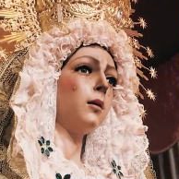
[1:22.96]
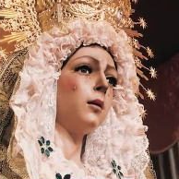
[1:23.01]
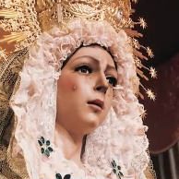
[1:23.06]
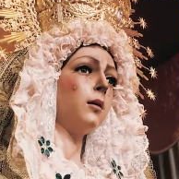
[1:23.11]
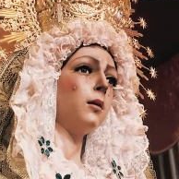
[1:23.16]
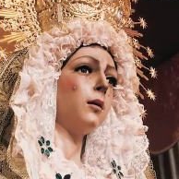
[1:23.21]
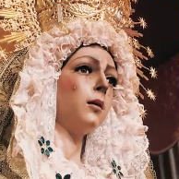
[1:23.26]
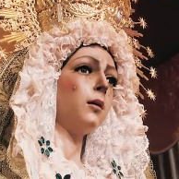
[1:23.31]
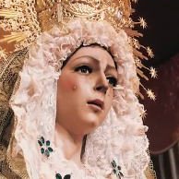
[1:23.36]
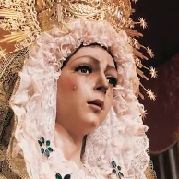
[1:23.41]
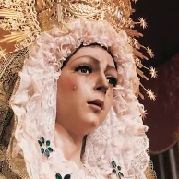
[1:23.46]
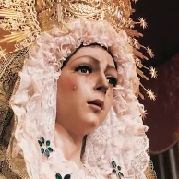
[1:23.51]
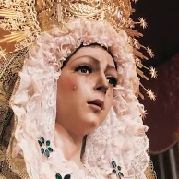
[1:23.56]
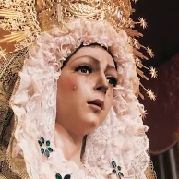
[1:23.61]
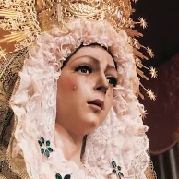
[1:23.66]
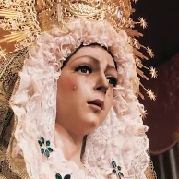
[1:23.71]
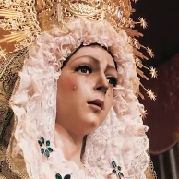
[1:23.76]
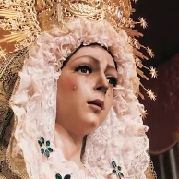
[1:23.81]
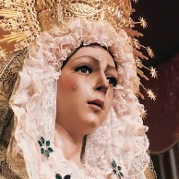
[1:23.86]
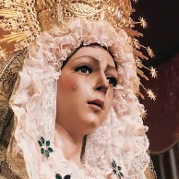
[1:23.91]

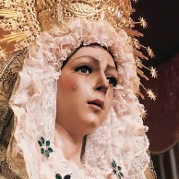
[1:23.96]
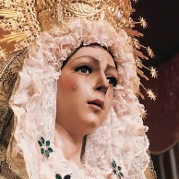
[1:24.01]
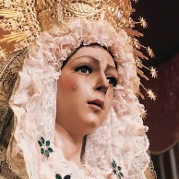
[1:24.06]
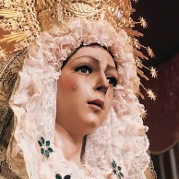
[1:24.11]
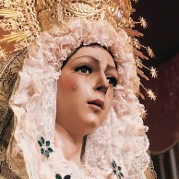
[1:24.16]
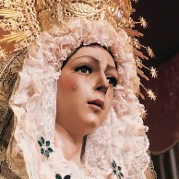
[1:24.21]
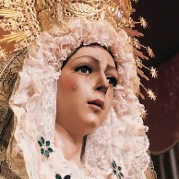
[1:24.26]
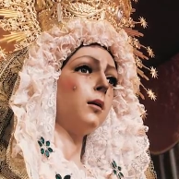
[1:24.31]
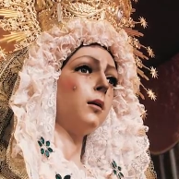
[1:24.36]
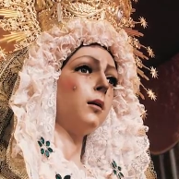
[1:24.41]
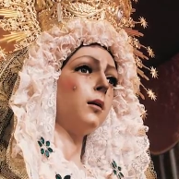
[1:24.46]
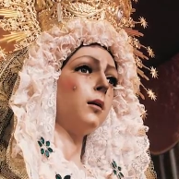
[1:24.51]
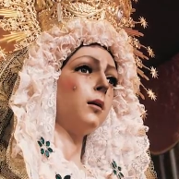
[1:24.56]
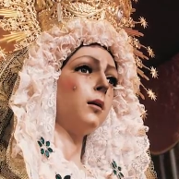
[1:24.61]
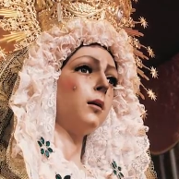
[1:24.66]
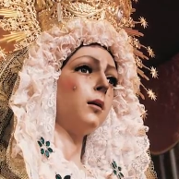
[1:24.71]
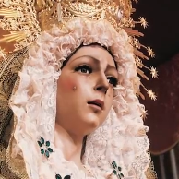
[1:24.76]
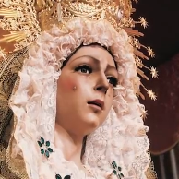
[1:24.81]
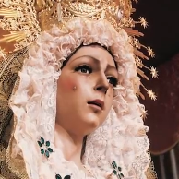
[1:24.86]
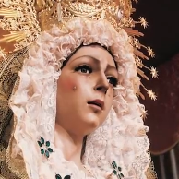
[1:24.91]

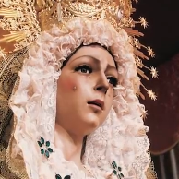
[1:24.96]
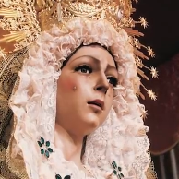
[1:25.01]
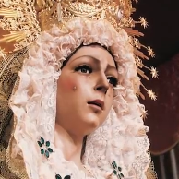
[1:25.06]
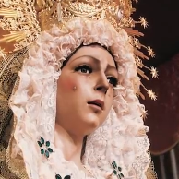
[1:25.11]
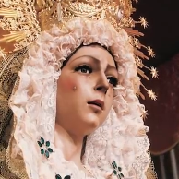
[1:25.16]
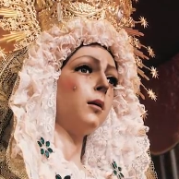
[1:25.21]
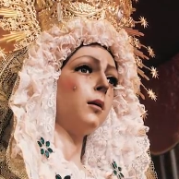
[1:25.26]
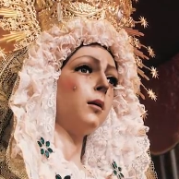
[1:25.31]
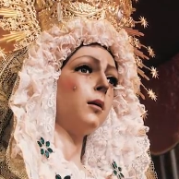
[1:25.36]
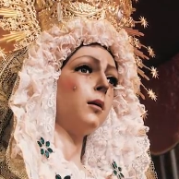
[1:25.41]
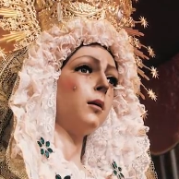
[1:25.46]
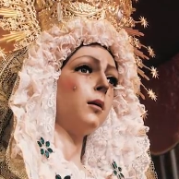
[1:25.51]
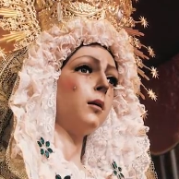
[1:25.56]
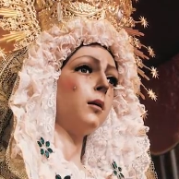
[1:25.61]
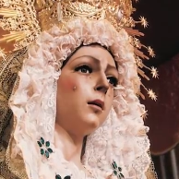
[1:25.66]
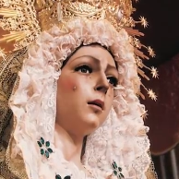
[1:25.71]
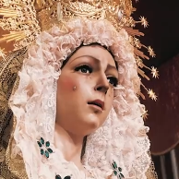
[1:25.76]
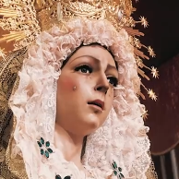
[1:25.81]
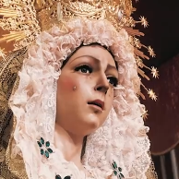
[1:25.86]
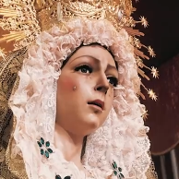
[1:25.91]

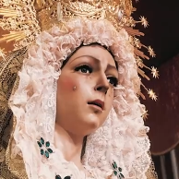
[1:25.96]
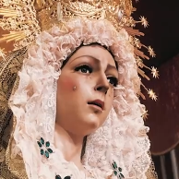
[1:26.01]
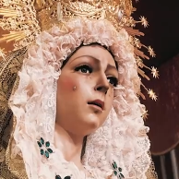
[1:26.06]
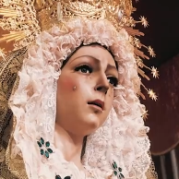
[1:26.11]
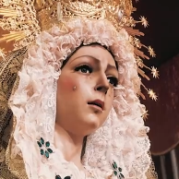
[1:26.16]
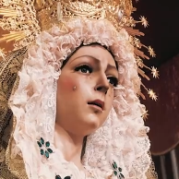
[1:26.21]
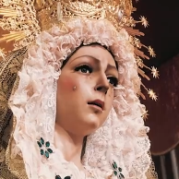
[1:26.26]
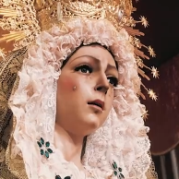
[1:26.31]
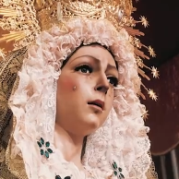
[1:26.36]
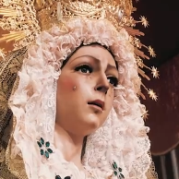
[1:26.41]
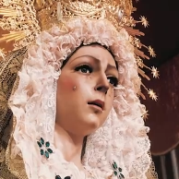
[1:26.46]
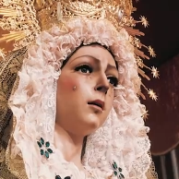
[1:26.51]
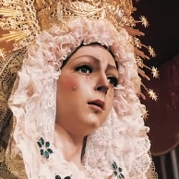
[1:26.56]
Nothing is said.